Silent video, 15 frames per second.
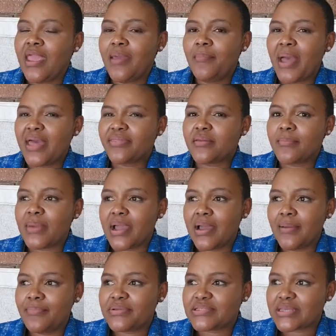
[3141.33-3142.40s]
um i think
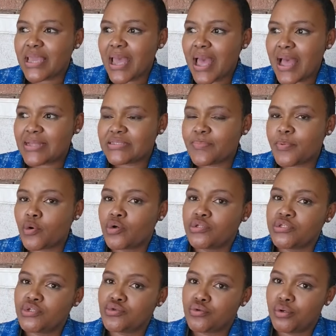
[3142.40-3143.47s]
is cut because
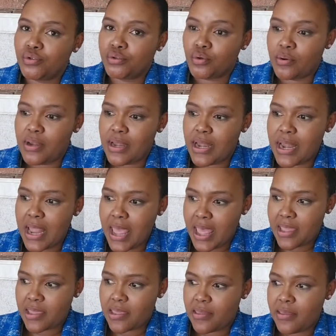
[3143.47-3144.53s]
to
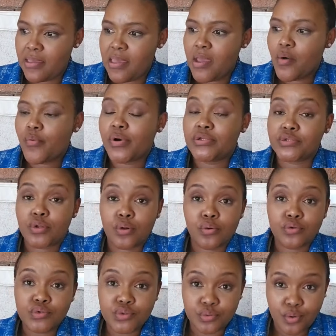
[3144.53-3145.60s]
like was
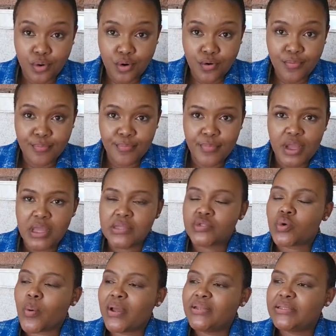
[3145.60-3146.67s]
close to home
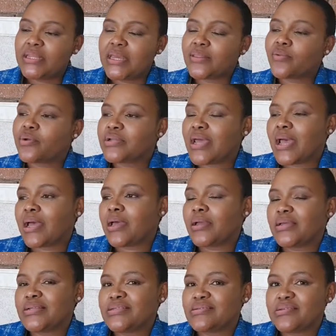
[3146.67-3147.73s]
so one day i thought ah
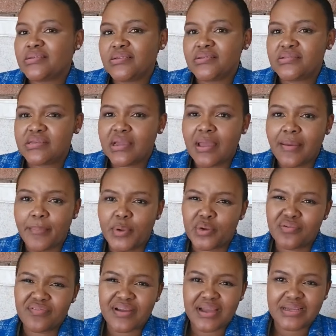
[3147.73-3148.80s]
ithi ithi ngihambe
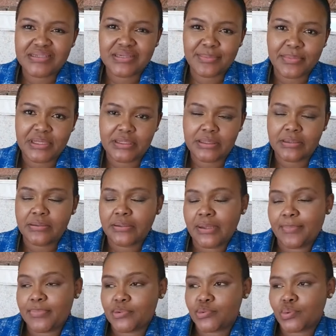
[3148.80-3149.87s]
ngiyovakasha mani
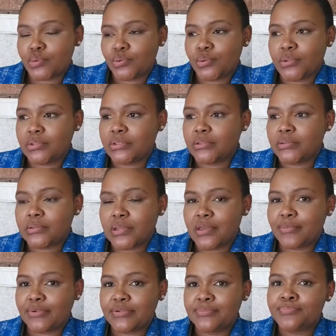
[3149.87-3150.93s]
lapha esontweni
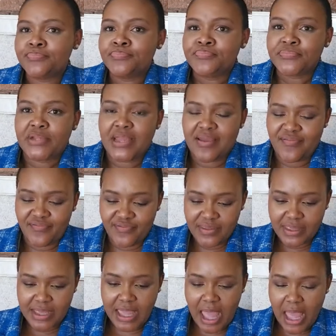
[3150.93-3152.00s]
yabona
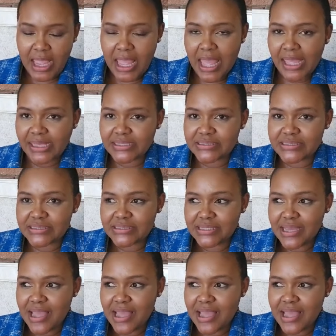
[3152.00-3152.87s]
afika guys